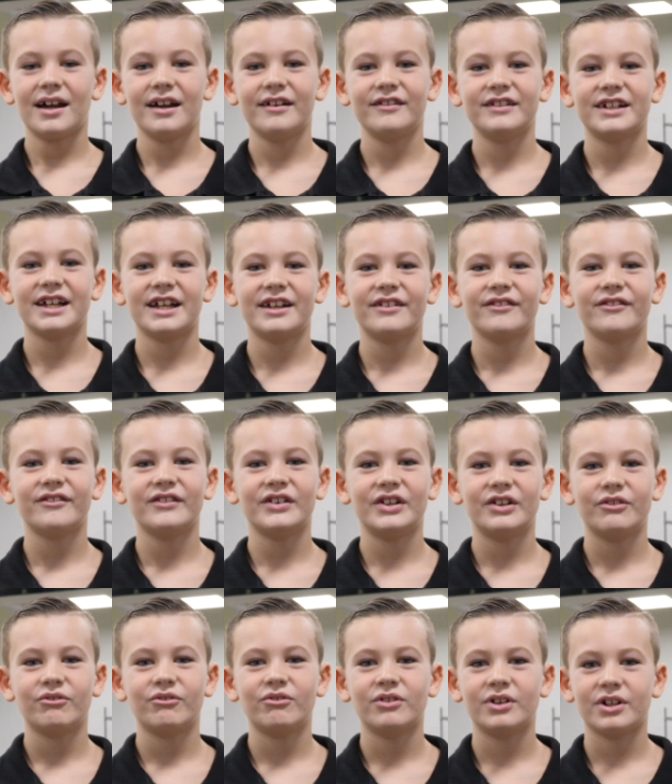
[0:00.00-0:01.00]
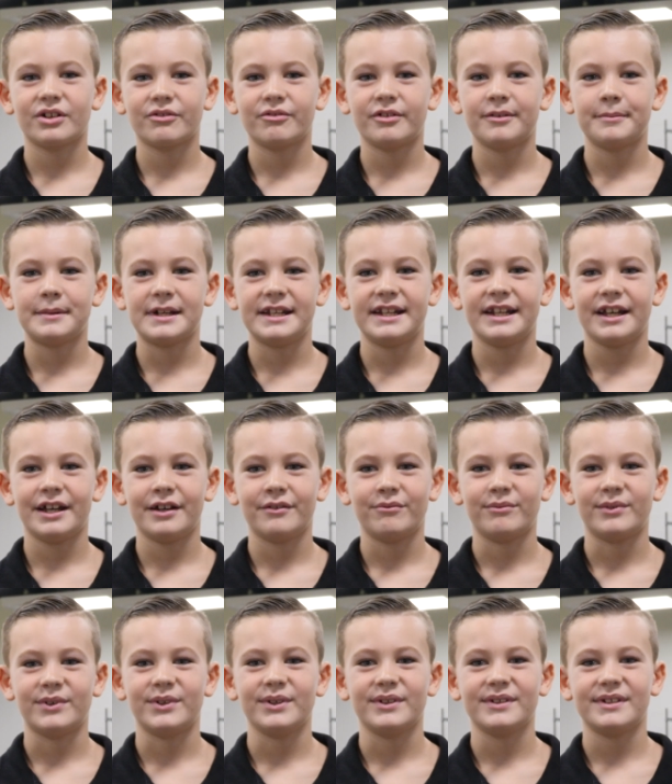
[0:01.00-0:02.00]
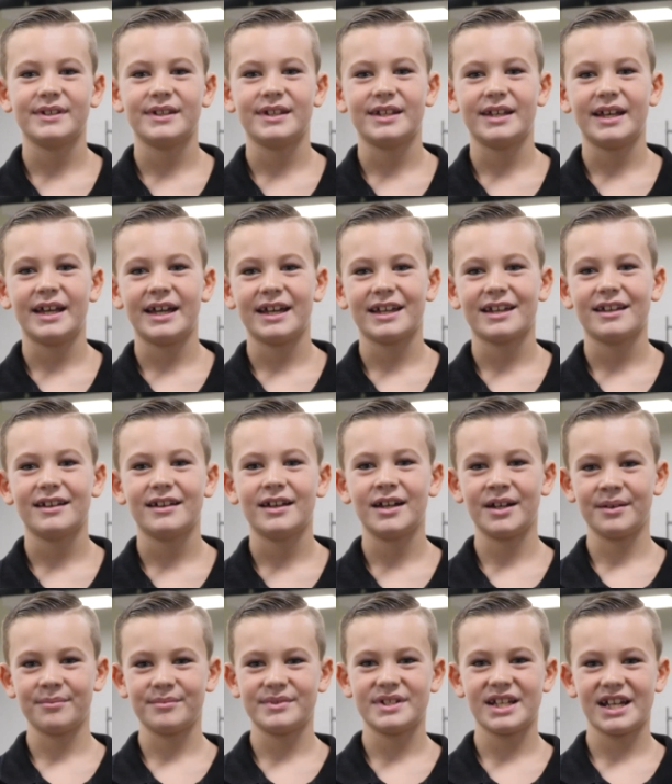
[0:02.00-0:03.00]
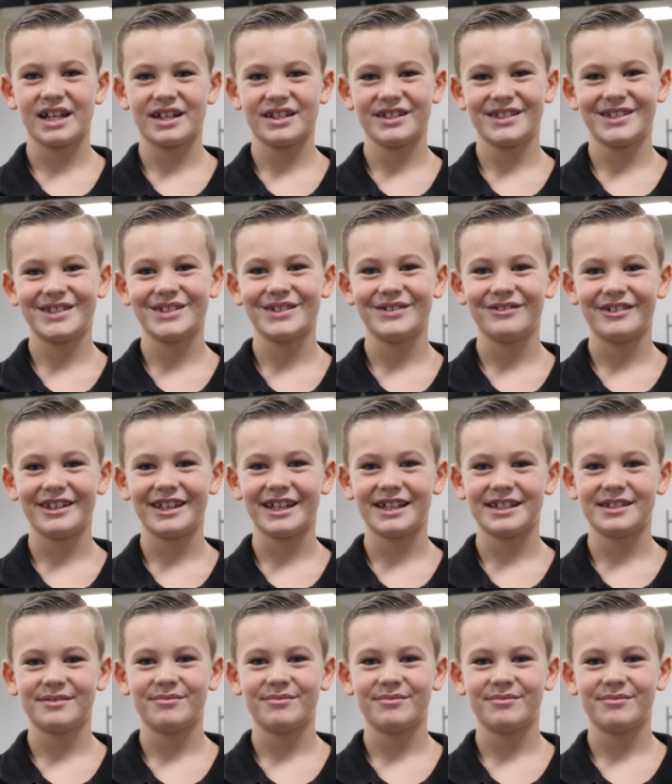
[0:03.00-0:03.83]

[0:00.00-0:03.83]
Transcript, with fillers: I kind of want to work where my dad works at um, SEKISUI